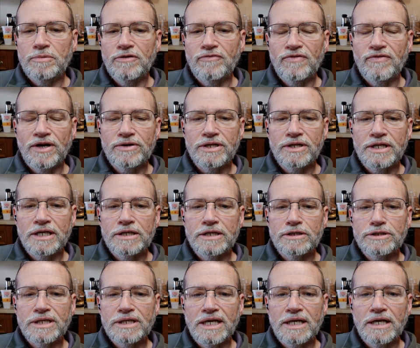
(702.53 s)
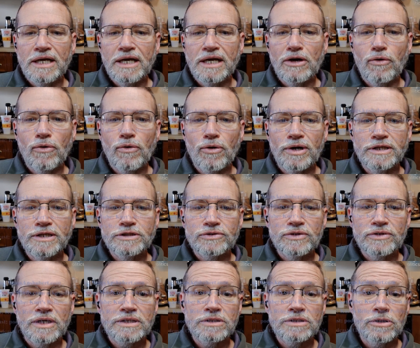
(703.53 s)
I hope you found it entertaining or
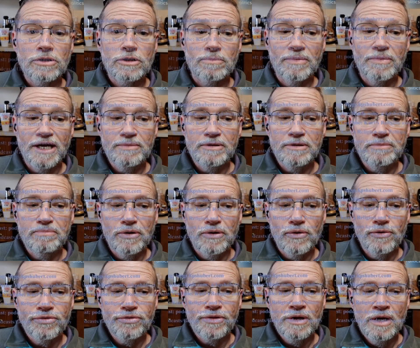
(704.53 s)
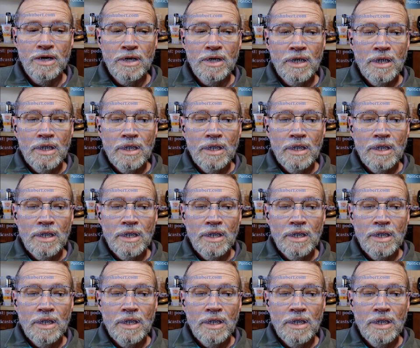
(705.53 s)
instructional, or maybe both.